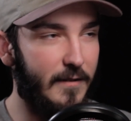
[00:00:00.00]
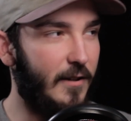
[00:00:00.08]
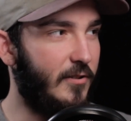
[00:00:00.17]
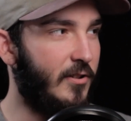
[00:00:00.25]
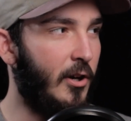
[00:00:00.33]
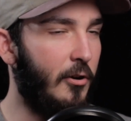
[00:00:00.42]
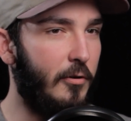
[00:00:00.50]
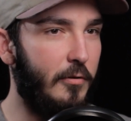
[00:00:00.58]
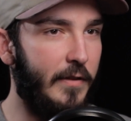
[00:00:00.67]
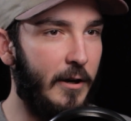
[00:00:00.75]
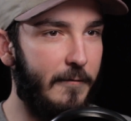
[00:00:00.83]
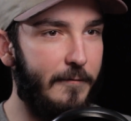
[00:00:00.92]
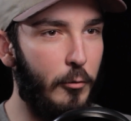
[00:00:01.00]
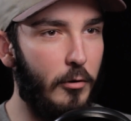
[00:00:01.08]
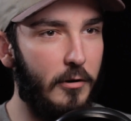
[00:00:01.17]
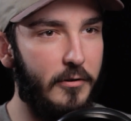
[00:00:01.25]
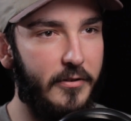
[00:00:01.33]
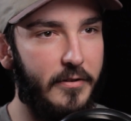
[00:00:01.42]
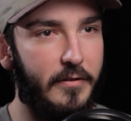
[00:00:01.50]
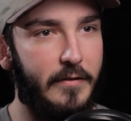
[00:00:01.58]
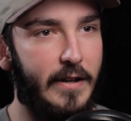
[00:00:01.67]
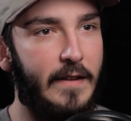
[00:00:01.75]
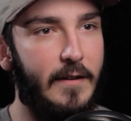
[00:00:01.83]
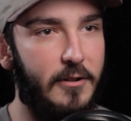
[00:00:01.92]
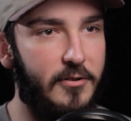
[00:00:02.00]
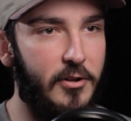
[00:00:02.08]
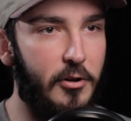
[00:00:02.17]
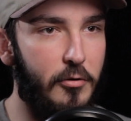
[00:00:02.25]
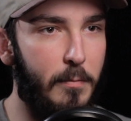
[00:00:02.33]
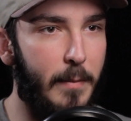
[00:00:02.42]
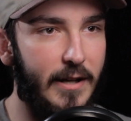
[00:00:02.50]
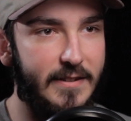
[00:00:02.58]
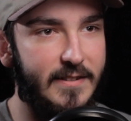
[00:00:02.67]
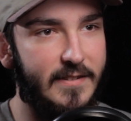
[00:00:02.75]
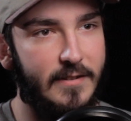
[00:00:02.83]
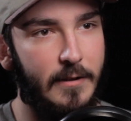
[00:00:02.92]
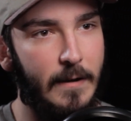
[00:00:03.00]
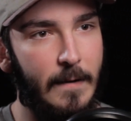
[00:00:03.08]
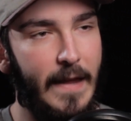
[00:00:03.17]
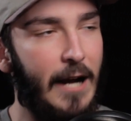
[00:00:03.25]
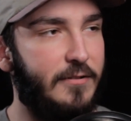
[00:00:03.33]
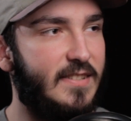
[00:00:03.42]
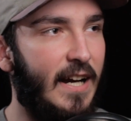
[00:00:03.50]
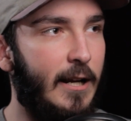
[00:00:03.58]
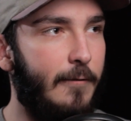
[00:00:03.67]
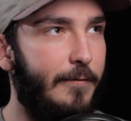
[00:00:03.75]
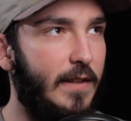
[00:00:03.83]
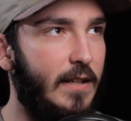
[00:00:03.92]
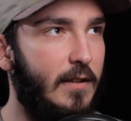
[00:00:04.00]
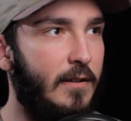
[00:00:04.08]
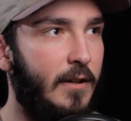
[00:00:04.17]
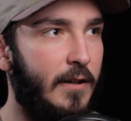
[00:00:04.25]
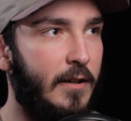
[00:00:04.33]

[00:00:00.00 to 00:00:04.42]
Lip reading: There's no therefores and there's no buts outside of the